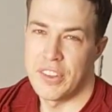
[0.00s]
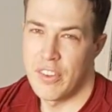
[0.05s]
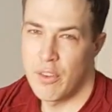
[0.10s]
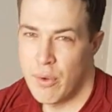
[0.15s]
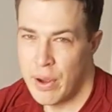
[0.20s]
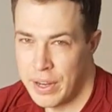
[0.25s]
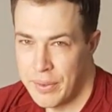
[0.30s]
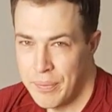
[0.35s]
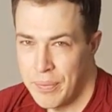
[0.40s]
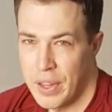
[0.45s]

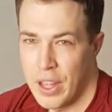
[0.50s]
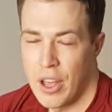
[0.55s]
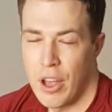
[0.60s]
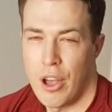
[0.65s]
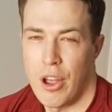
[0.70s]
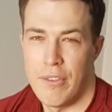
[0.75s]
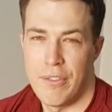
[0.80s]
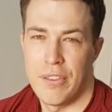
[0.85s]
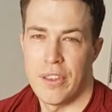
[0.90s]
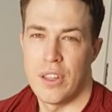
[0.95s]
everyone.
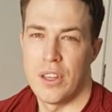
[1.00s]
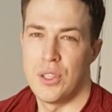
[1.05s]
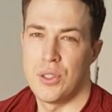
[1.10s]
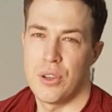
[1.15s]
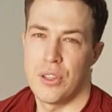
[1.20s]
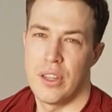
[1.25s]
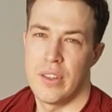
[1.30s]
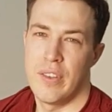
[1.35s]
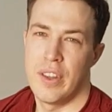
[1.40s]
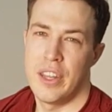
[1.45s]
Hopefully you
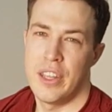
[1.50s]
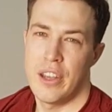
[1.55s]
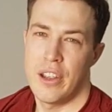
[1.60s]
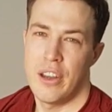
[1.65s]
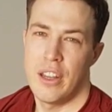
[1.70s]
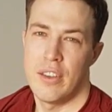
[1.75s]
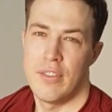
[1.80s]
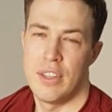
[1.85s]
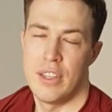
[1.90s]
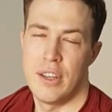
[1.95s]
enjoyed the video.
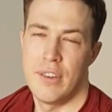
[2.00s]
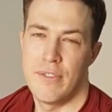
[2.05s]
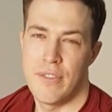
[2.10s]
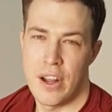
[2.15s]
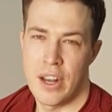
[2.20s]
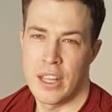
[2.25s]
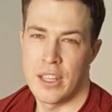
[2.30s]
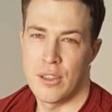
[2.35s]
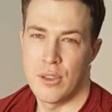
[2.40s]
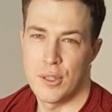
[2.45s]
If you did
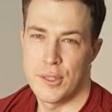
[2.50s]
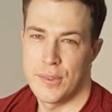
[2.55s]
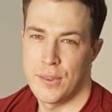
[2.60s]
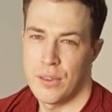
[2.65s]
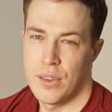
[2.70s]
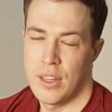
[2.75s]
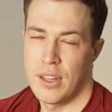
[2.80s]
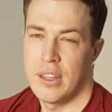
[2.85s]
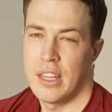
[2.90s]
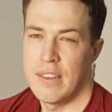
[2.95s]
find it useful,
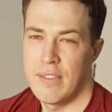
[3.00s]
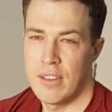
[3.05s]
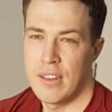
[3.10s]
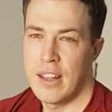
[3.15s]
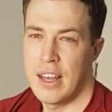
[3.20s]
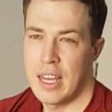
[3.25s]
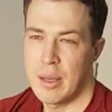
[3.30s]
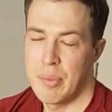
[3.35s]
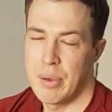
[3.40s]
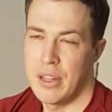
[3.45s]
then leave a
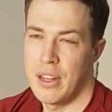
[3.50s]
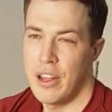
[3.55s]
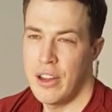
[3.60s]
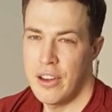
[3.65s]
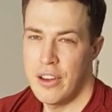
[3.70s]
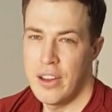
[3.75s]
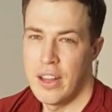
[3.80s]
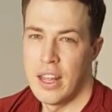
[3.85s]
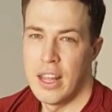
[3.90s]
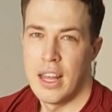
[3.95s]
like
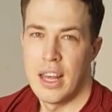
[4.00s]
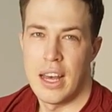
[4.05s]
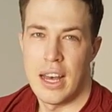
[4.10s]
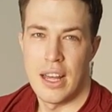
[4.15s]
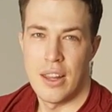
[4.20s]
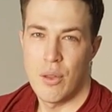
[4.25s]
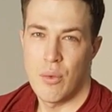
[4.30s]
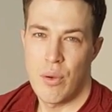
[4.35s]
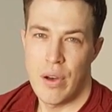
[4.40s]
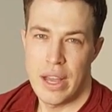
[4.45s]
below.
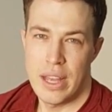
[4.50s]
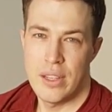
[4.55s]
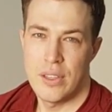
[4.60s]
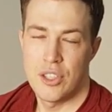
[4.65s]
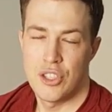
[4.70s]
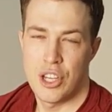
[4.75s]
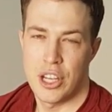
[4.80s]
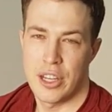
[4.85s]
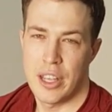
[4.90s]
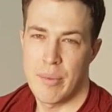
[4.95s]

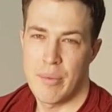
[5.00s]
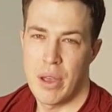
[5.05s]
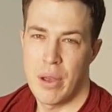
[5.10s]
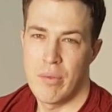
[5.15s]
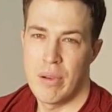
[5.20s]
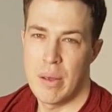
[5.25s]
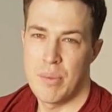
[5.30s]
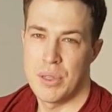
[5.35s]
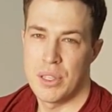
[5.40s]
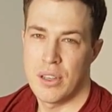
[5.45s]
Otherwise, check out my
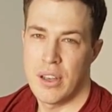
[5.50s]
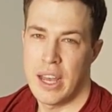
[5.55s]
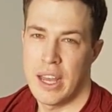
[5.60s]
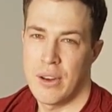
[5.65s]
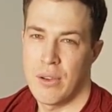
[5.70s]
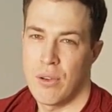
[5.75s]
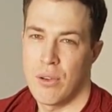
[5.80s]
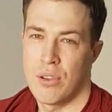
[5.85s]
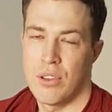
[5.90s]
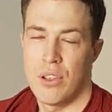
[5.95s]
website
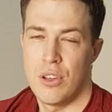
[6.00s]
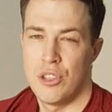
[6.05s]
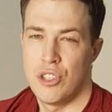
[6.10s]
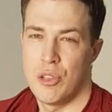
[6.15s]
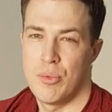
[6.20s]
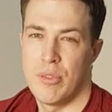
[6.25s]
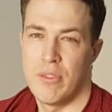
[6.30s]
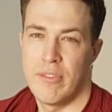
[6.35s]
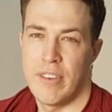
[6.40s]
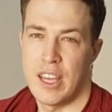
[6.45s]
or
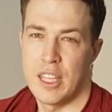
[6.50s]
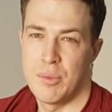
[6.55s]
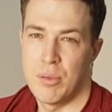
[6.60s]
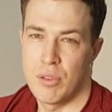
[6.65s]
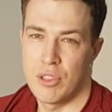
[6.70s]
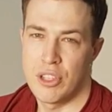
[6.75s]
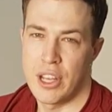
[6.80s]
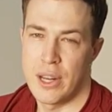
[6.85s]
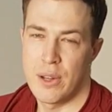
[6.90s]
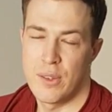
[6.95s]
YouTube and
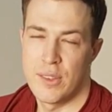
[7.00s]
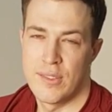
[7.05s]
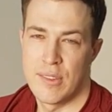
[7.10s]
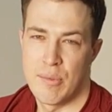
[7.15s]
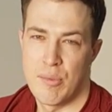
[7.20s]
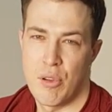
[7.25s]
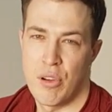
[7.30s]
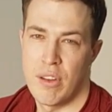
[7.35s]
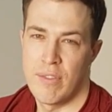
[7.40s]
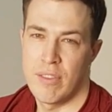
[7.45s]
Facebook channels for
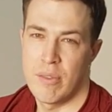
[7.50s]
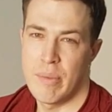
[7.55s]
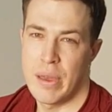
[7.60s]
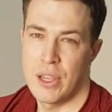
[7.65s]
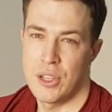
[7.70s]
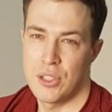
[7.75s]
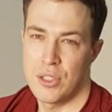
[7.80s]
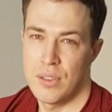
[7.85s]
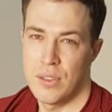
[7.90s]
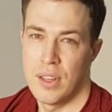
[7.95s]
more
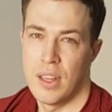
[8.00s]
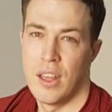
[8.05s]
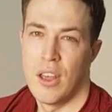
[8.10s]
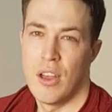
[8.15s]
information.